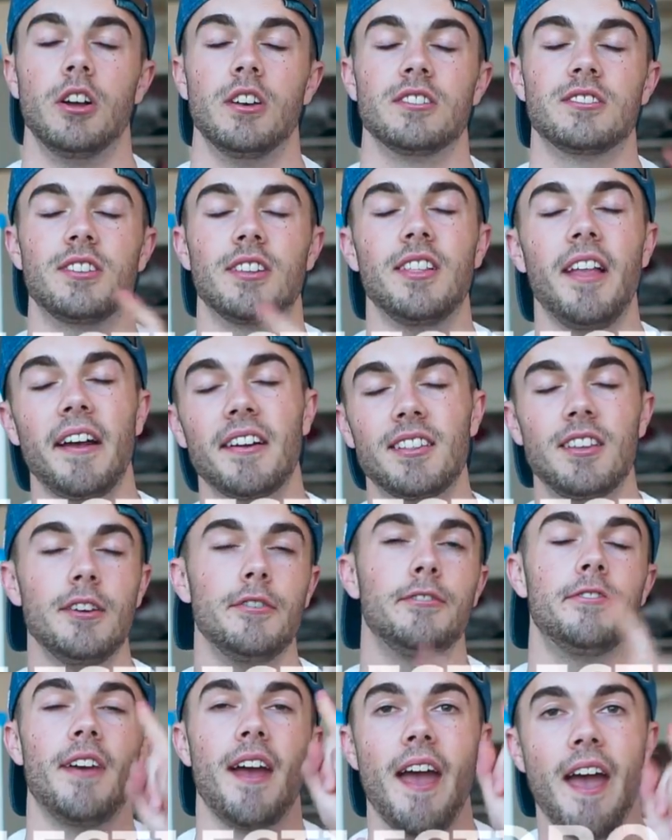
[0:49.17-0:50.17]

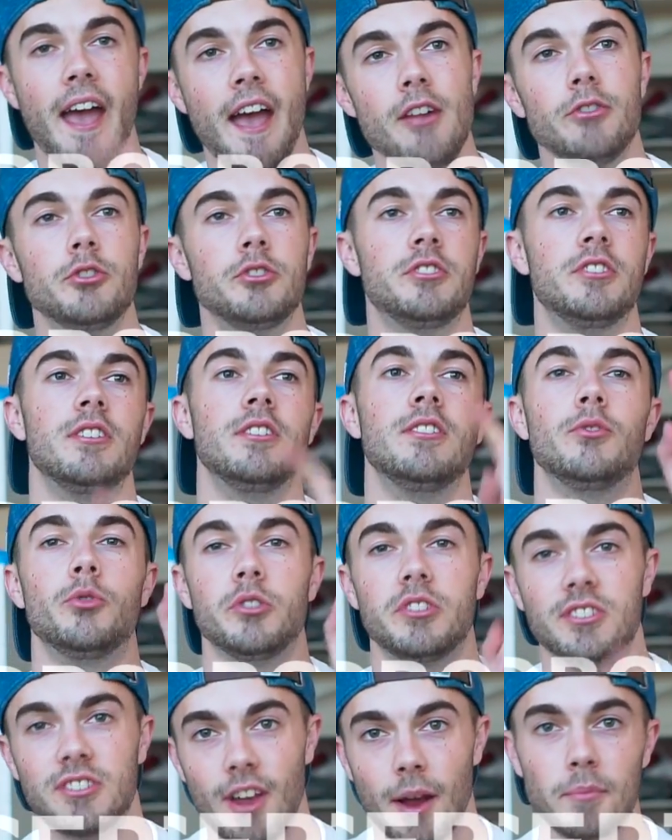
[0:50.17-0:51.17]
Selective androgen
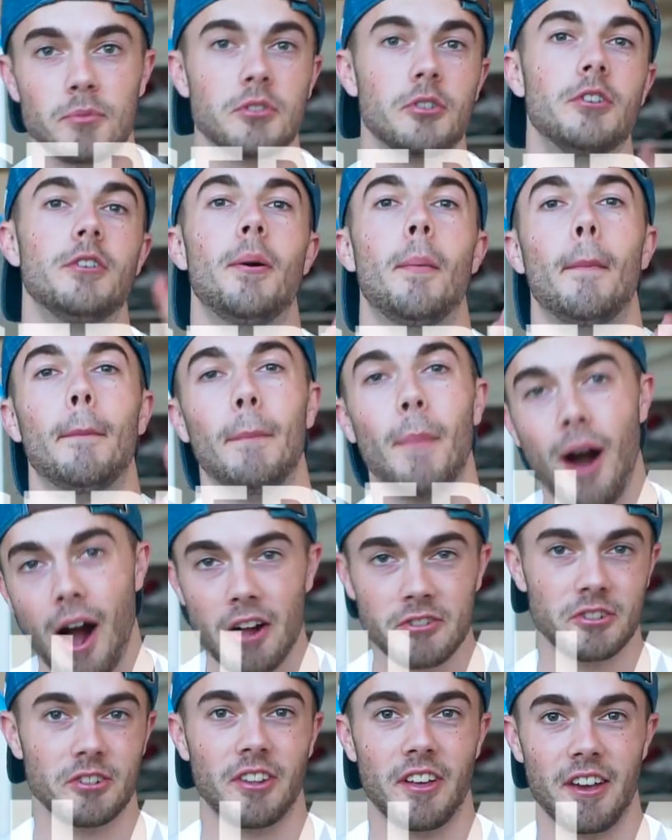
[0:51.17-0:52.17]
receptor
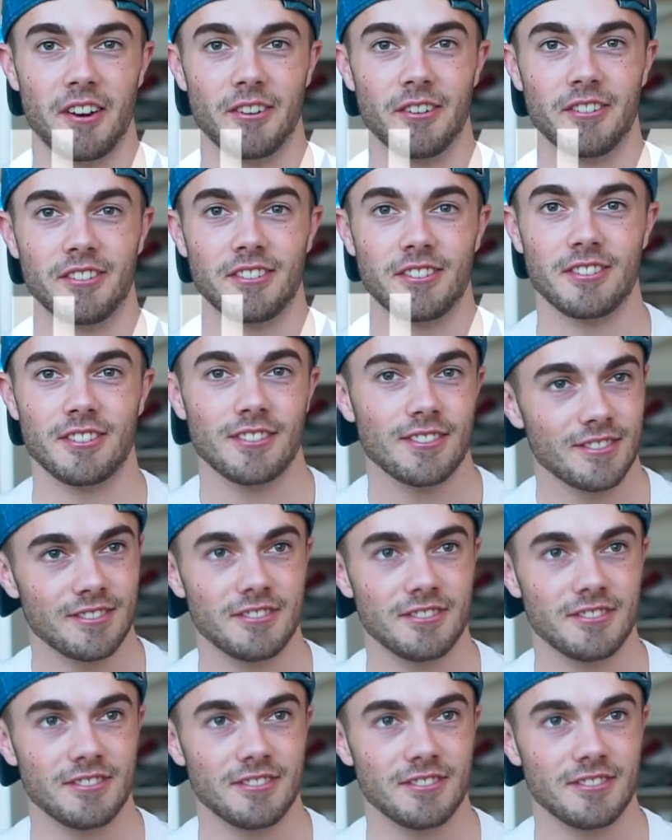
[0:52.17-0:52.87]
modulators.